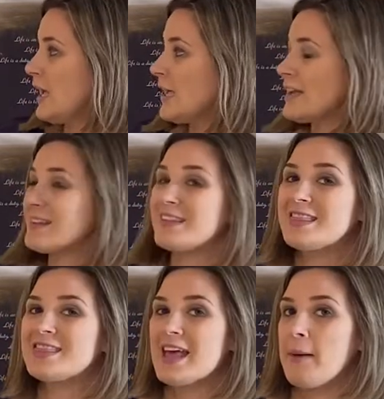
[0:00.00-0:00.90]

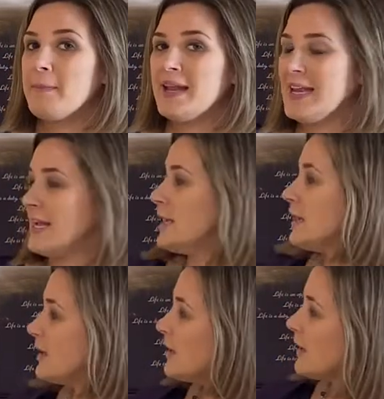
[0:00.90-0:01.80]
Gethsemane
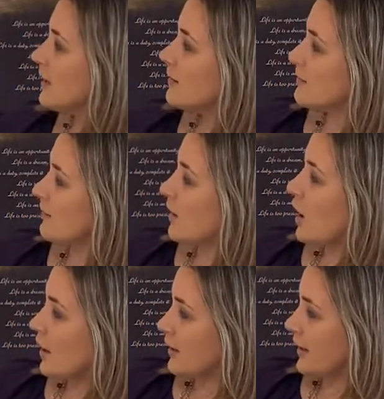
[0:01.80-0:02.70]
is the
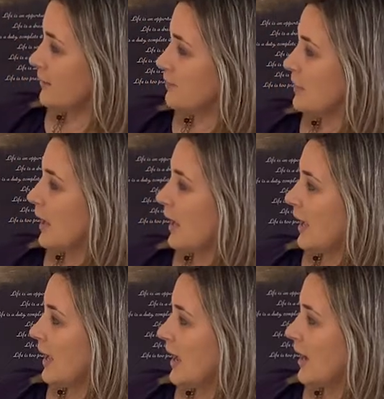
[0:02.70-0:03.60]
garden.
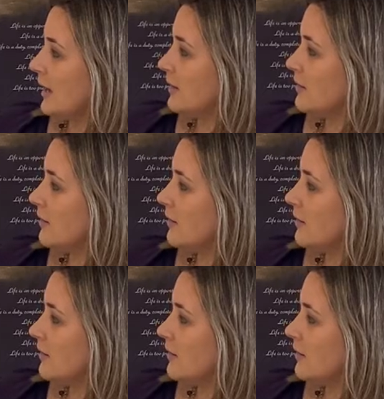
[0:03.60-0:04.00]
And